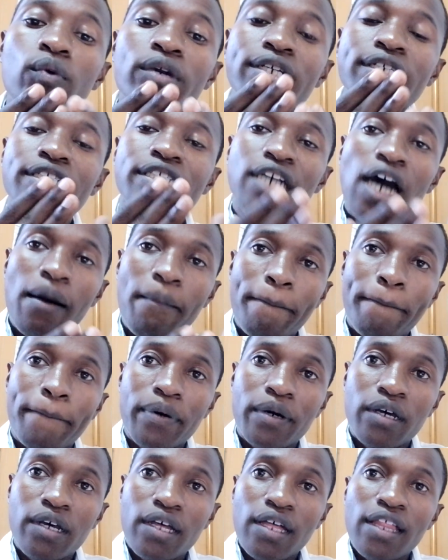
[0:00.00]
jump
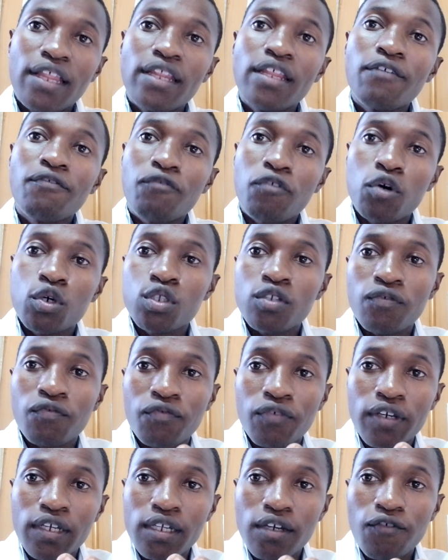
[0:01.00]
the fourth
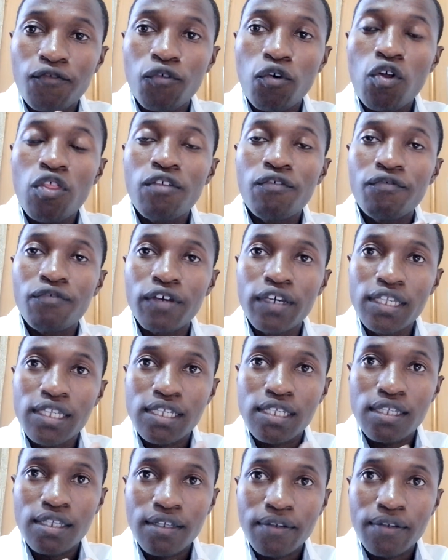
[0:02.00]
phase,